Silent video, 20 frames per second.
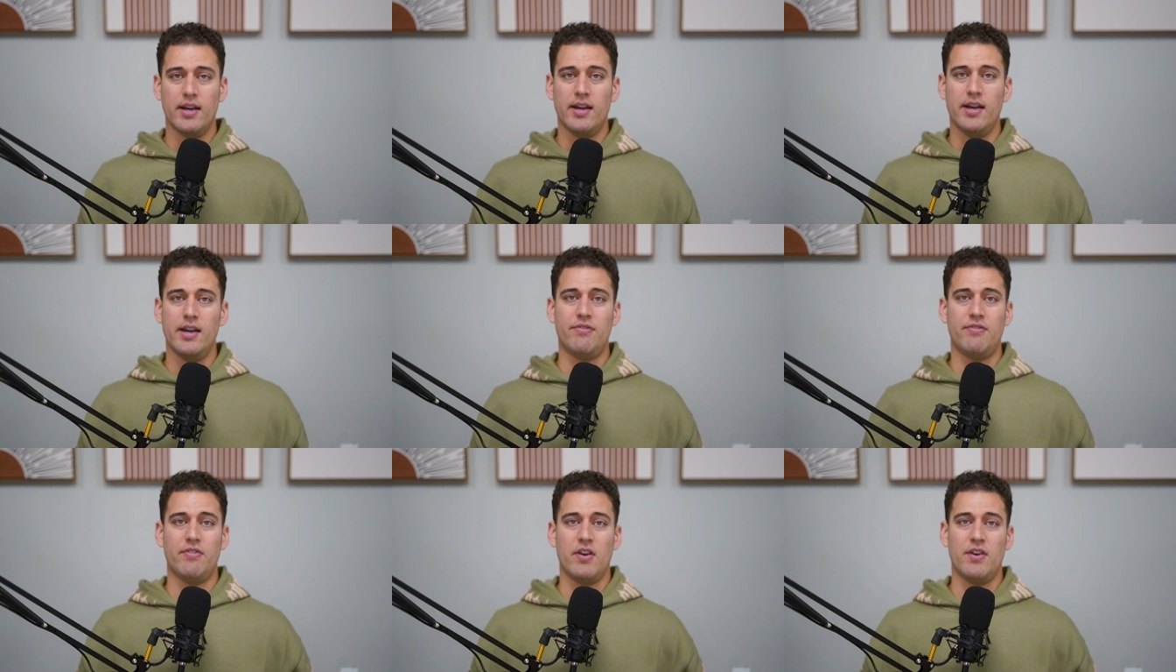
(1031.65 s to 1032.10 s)

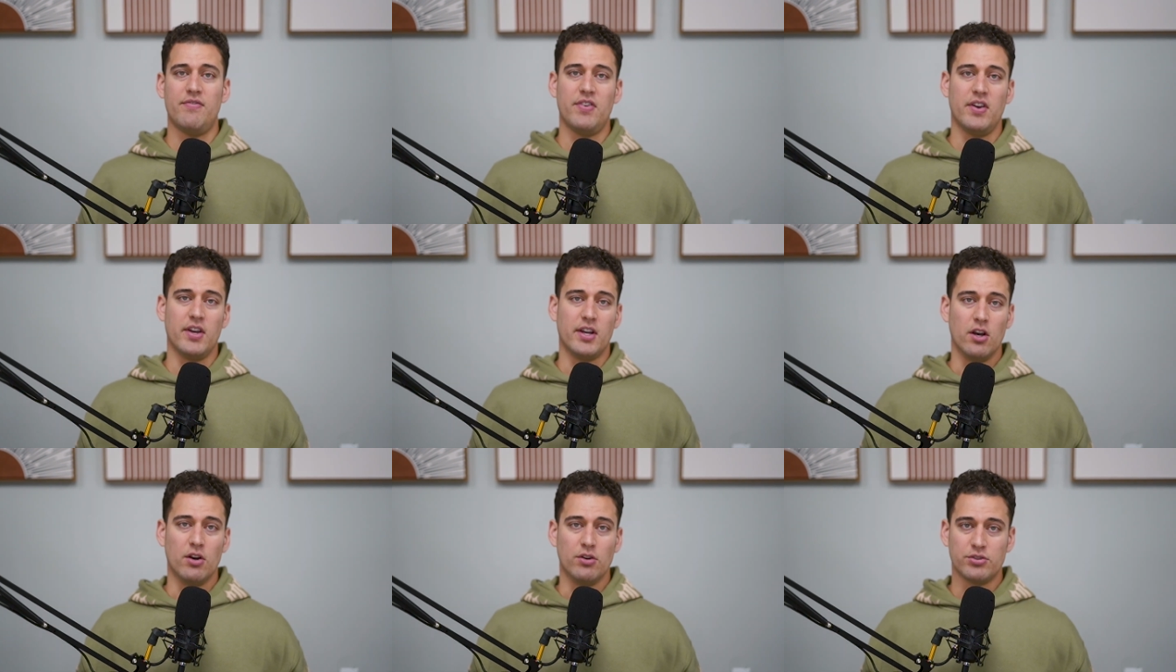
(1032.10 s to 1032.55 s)
If
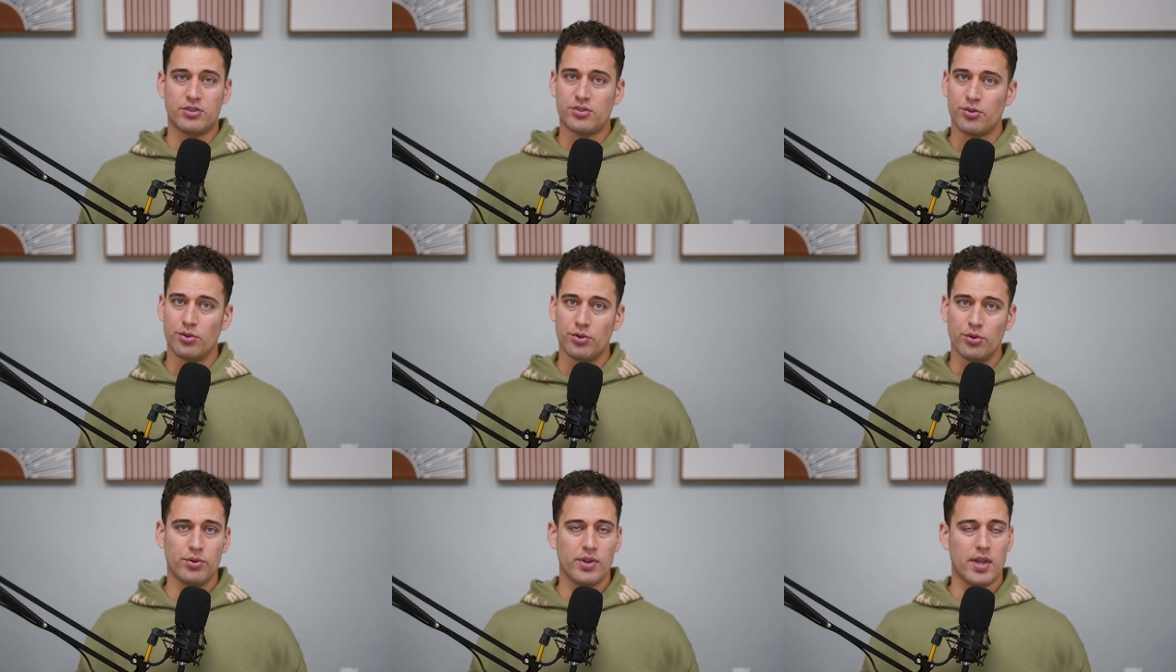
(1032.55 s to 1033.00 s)
it goes
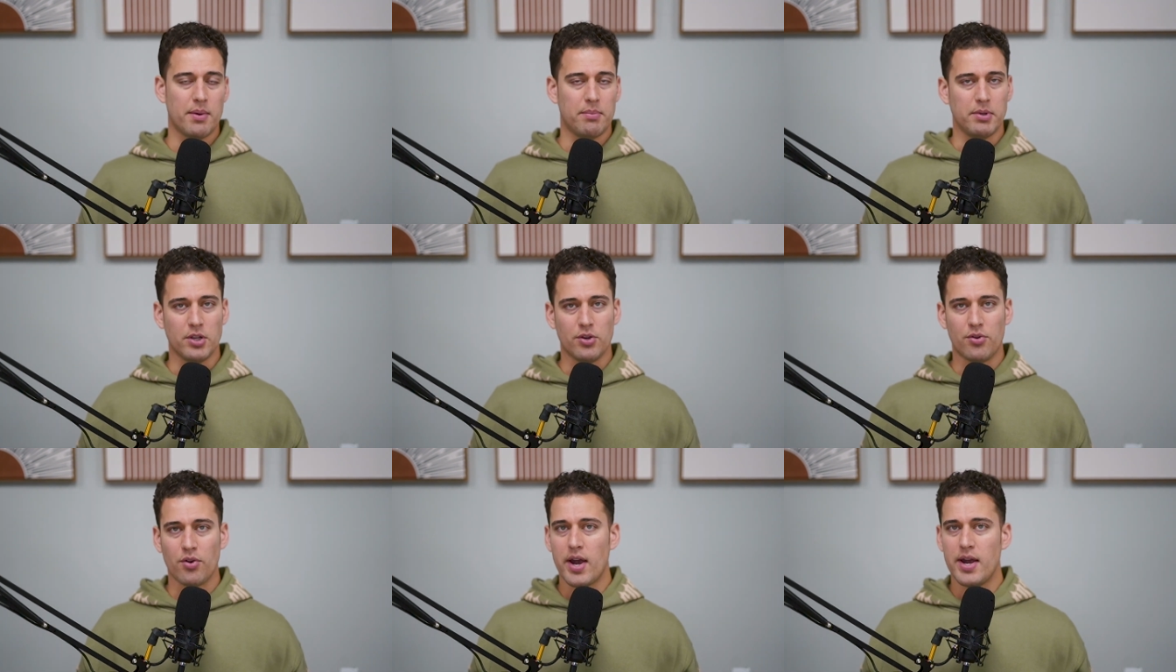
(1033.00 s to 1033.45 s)
through, that'd be
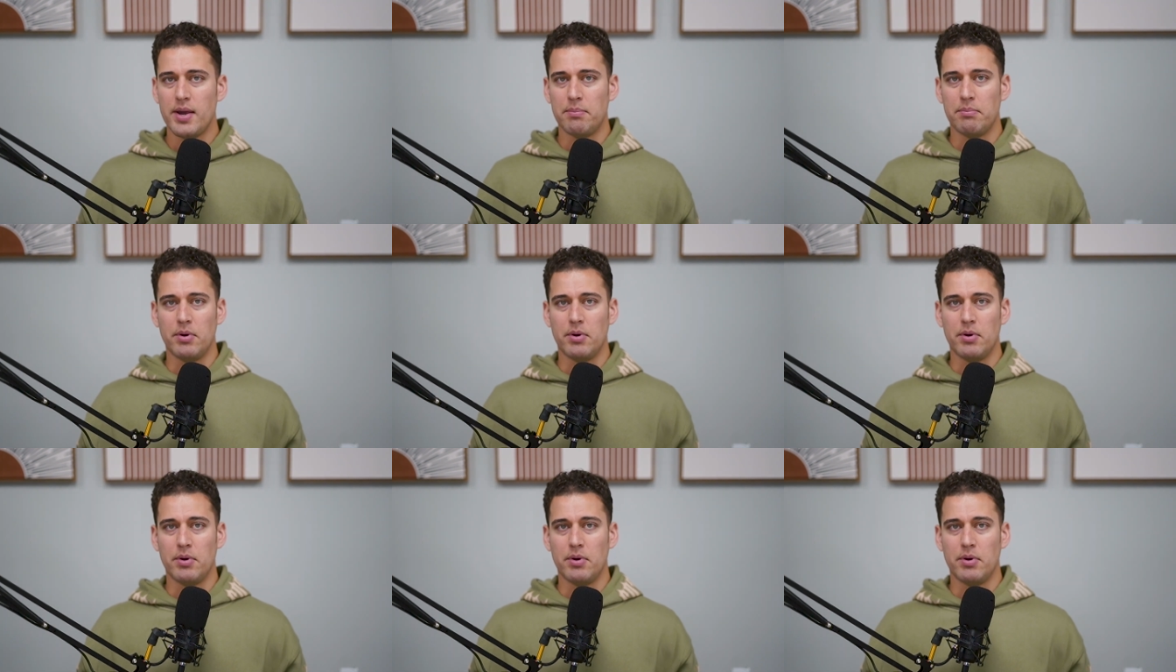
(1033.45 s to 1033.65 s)
great.